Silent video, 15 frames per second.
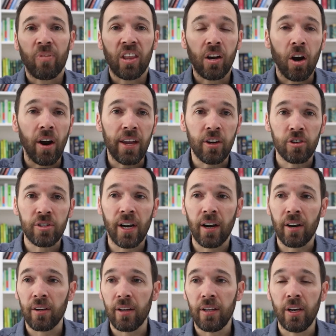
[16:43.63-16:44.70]
all right, I'm
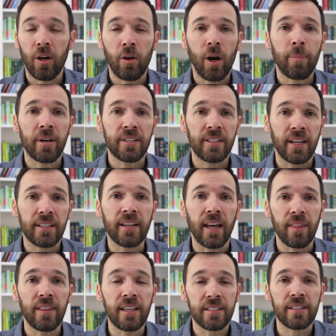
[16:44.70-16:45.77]
going to set
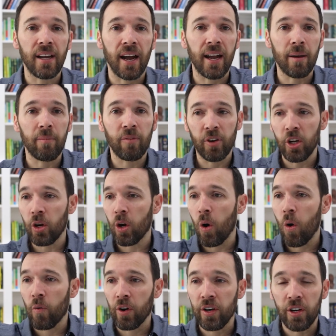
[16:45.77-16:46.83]
aside this time for you to go
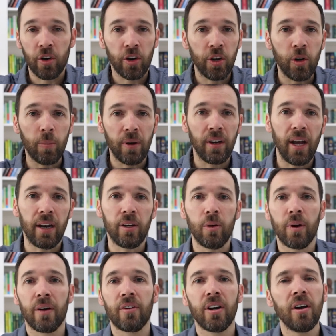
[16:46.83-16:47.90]
over into your cube and do
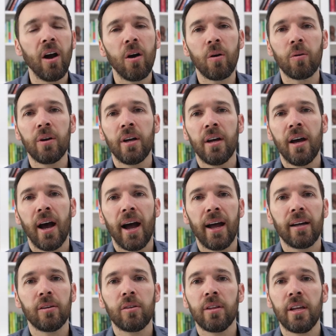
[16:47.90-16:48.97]
whatever. No.
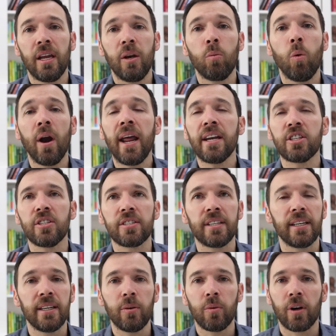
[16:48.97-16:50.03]
In one
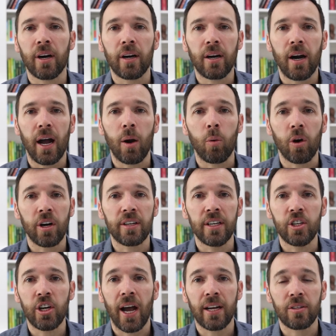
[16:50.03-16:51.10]
agency where I worked in
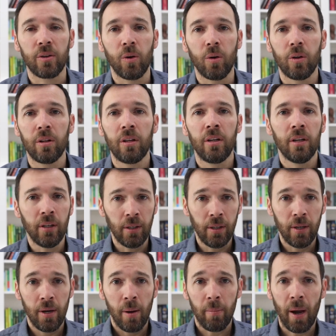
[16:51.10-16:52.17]
Jackson Hole,
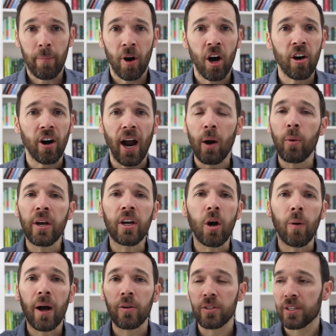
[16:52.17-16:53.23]
my partner and I, we'd go
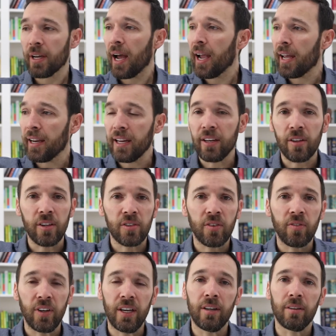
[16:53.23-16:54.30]
outside into this
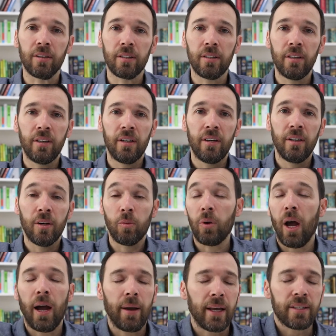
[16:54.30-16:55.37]
field.
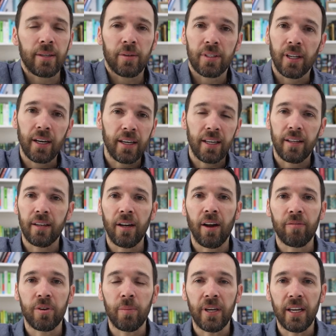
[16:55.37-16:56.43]
I guess I was lucky enough
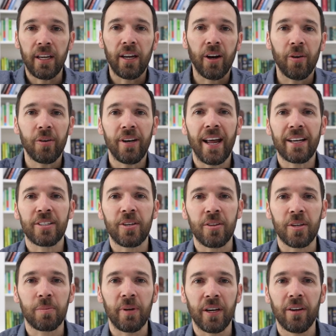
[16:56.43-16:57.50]
to be, next to
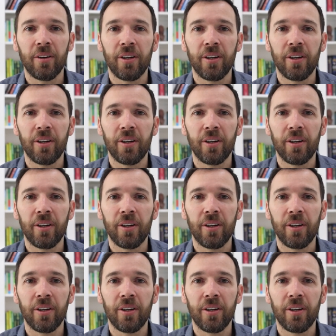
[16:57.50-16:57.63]
this big,